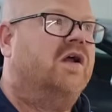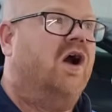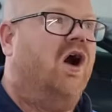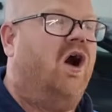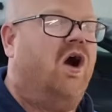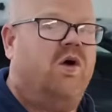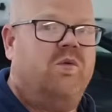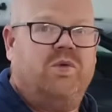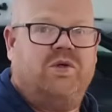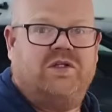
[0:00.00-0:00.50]

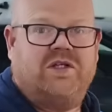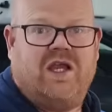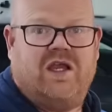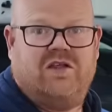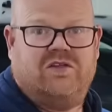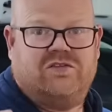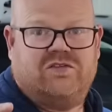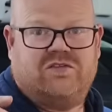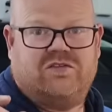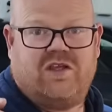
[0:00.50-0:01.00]
I would get
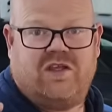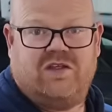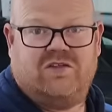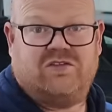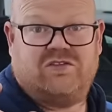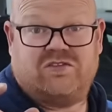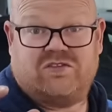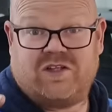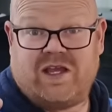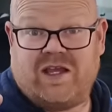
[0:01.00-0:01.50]
a set of
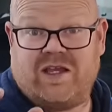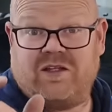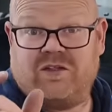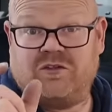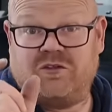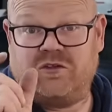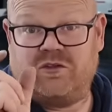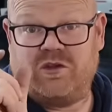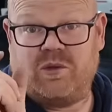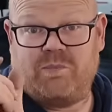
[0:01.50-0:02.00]

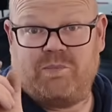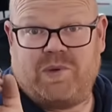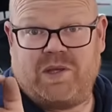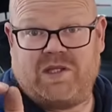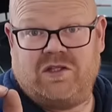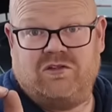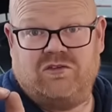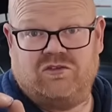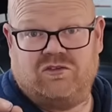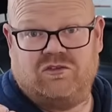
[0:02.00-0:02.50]
standard
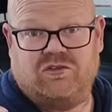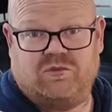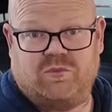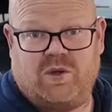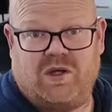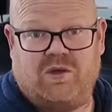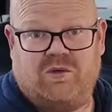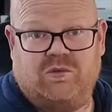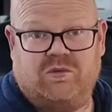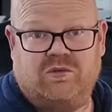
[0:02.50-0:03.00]
pins as
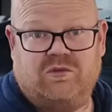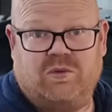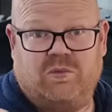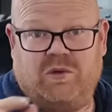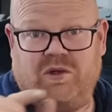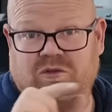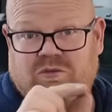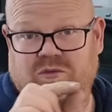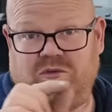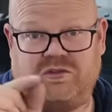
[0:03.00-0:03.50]
well. The
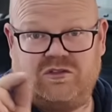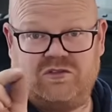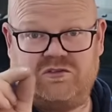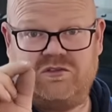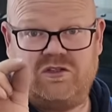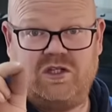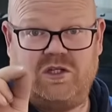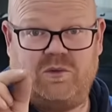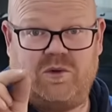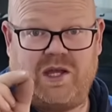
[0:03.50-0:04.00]
ones with just
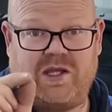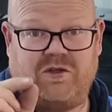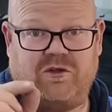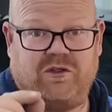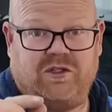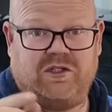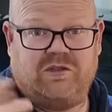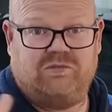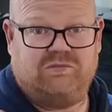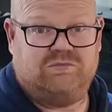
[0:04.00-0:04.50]
a little head
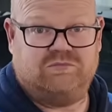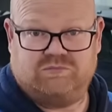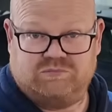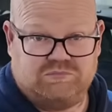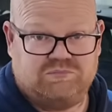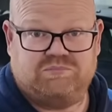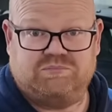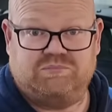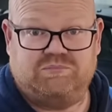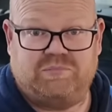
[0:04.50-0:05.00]
on it,
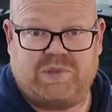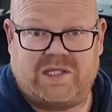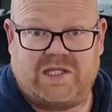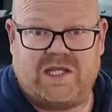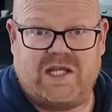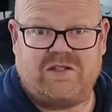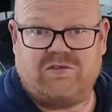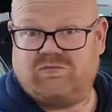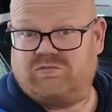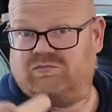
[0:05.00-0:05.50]

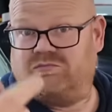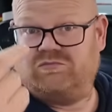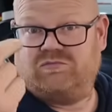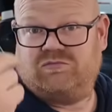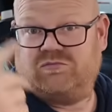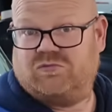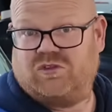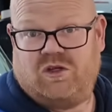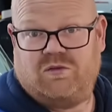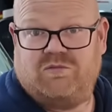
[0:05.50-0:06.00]
pinhead
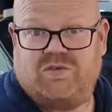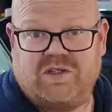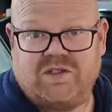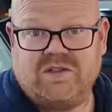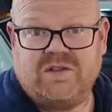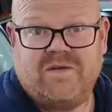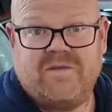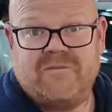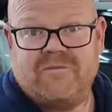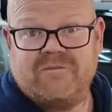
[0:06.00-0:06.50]
type
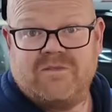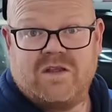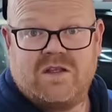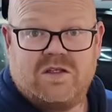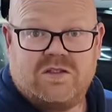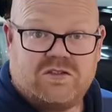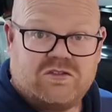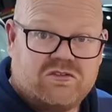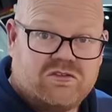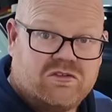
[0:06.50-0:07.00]
thing.
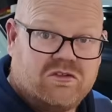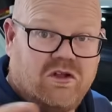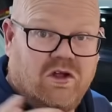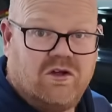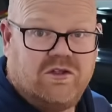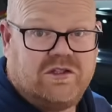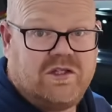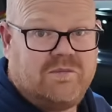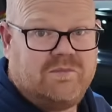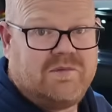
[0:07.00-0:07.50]

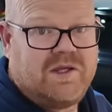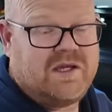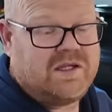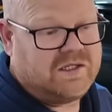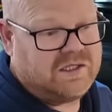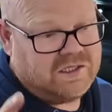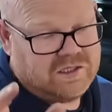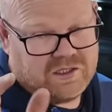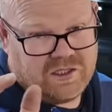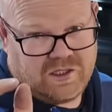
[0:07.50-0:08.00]
Slide them down
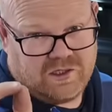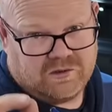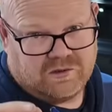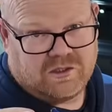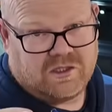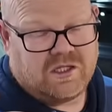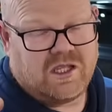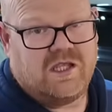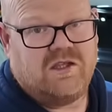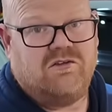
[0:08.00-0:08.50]
in and
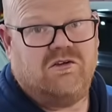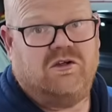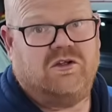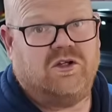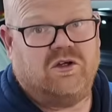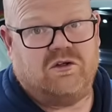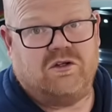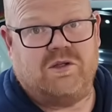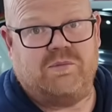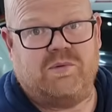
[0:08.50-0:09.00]
get your
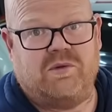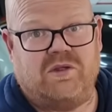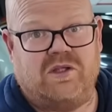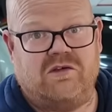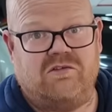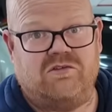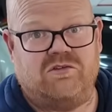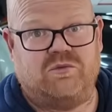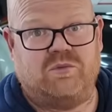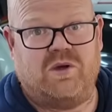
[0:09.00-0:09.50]
crocodile clip on
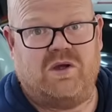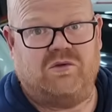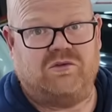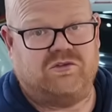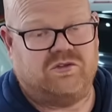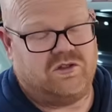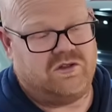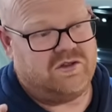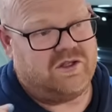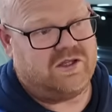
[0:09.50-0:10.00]
there as well.
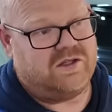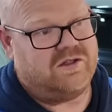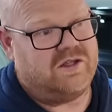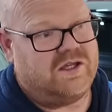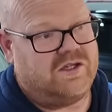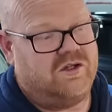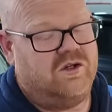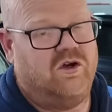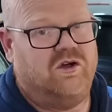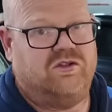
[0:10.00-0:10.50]
So
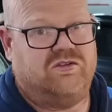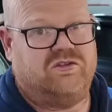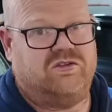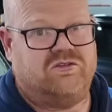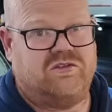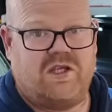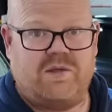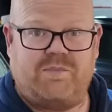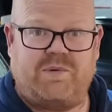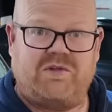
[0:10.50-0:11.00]
they're nice. The
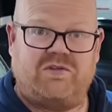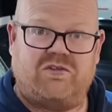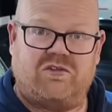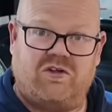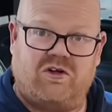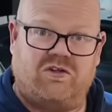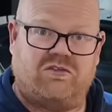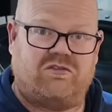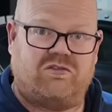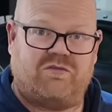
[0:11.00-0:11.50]
T-pins are
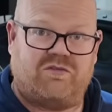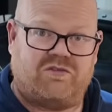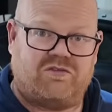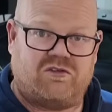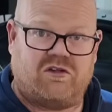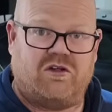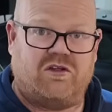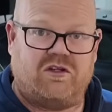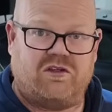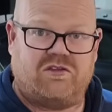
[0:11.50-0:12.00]
nicer for
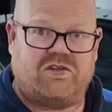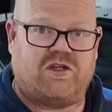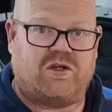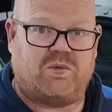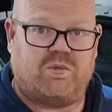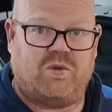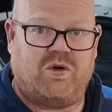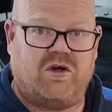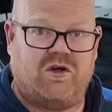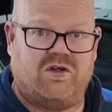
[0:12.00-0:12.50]
slightly
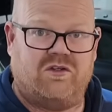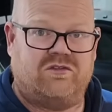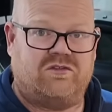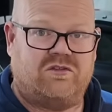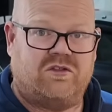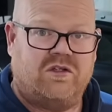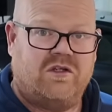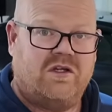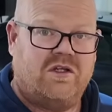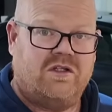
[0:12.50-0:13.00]
thicker
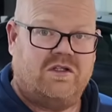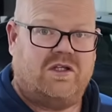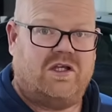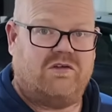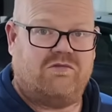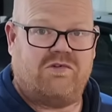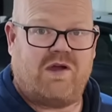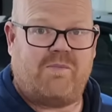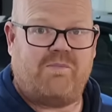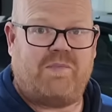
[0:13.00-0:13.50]
wires. They
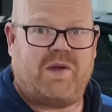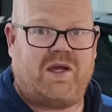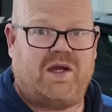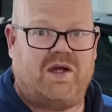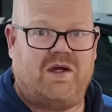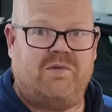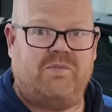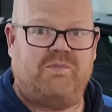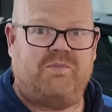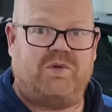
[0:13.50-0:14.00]
grab
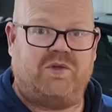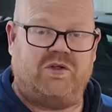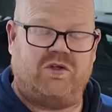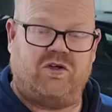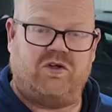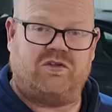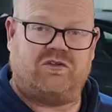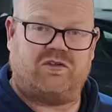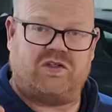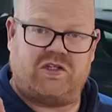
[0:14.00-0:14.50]
better, but
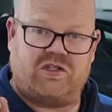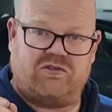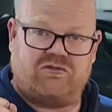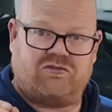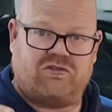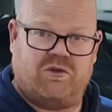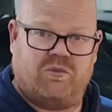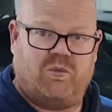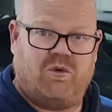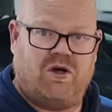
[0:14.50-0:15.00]
nice
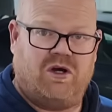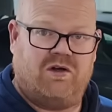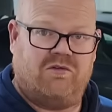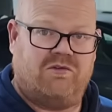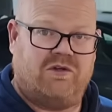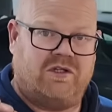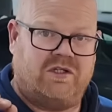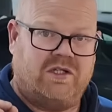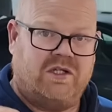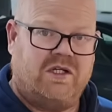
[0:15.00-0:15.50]
intricate
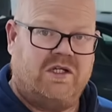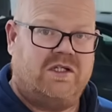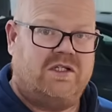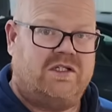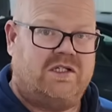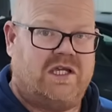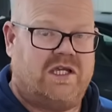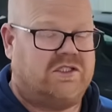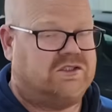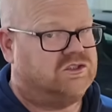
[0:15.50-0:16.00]
wiring.
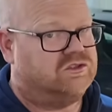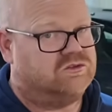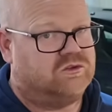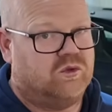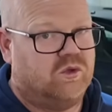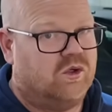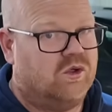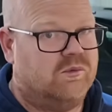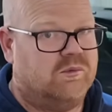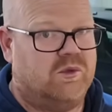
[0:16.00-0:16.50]
Yeah, just
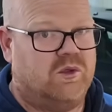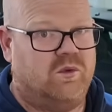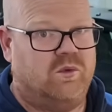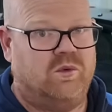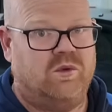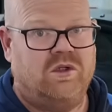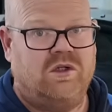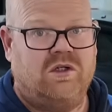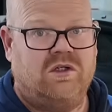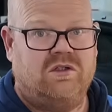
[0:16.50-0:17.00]

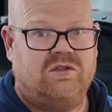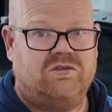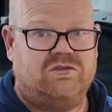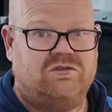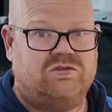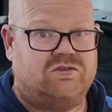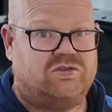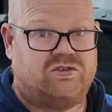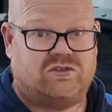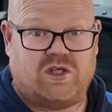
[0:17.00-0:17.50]
normal
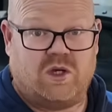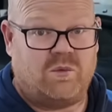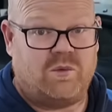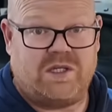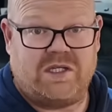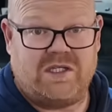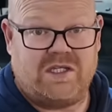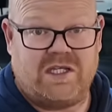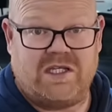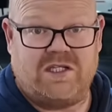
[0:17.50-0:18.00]

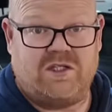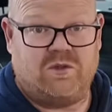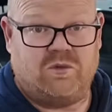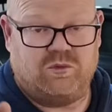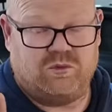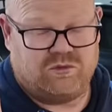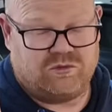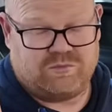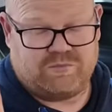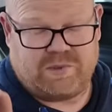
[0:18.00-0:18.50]
sewing
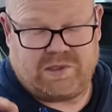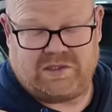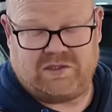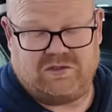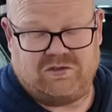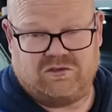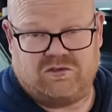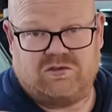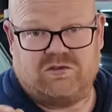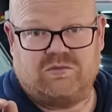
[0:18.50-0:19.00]
needles,
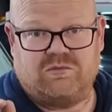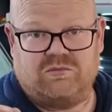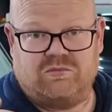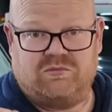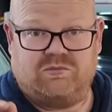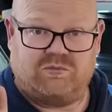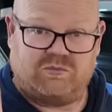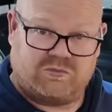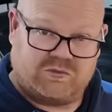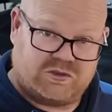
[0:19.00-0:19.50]
pins.
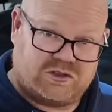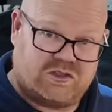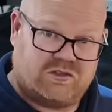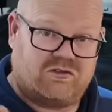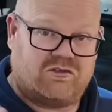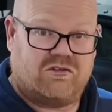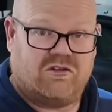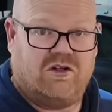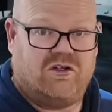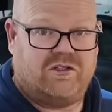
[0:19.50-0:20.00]
You can
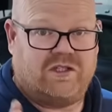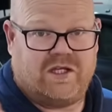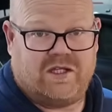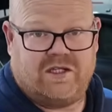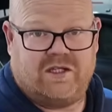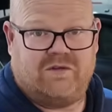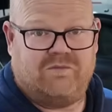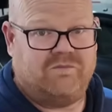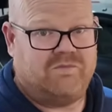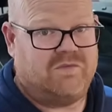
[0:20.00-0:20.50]
slide down
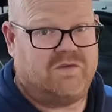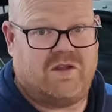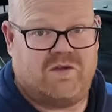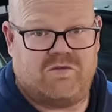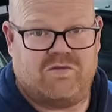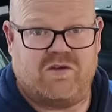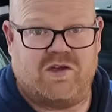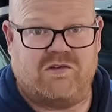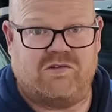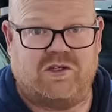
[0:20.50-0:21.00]
there. They're
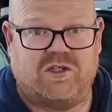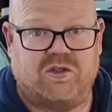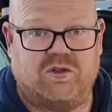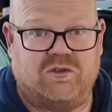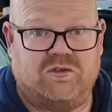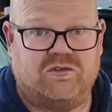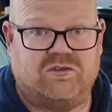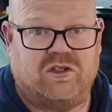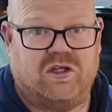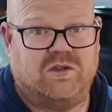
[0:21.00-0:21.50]
very
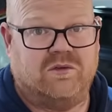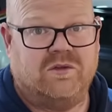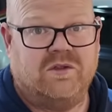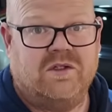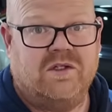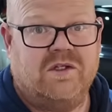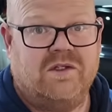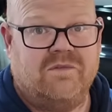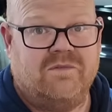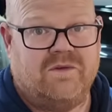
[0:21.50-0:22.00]
good. So
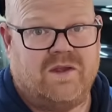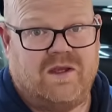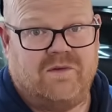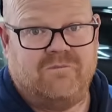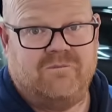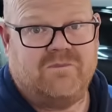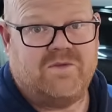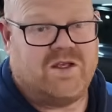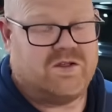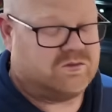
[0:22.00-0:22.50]
yeah,
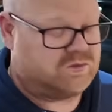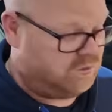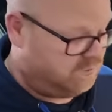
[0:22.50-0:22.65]
that's